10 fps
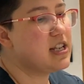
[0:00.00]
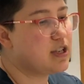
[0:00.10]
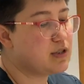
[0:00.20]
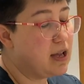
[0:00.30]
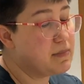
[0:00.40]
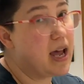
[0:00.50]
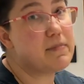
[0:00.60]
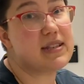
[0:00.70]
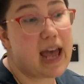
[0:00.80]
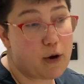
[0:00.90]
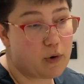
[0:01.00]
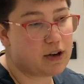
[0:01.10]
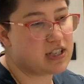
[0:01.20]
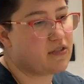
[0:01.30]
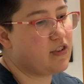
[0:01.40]
So sometimes that
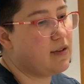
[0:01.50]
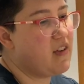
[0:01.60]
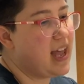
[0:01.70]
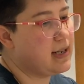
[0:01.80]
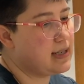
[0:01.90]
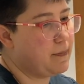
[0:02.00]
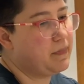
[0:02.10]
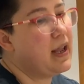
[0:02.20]
works for the vent.